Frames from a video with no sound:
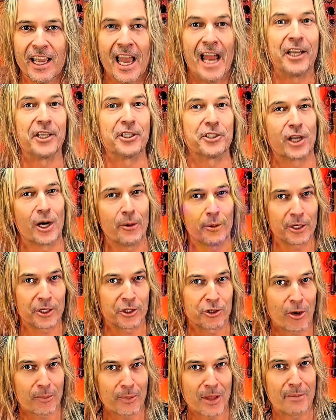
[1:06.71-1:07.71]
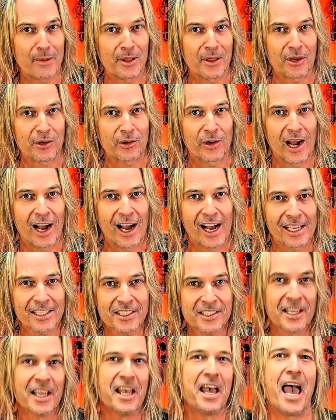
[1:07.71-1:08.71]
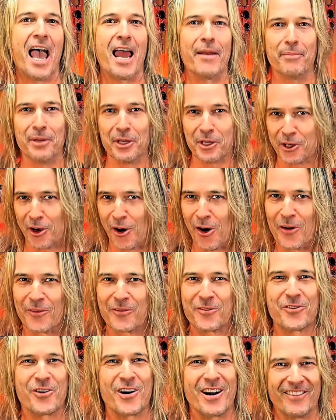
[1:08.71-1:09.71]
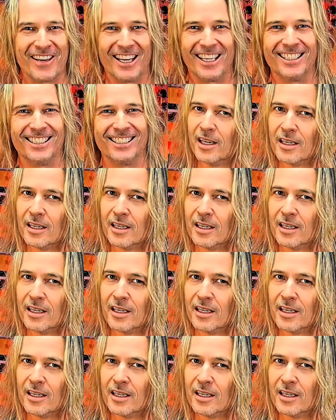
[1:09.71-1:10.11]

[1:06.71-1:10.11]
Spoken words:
and you don't want to drop them in the grass and be gone forever.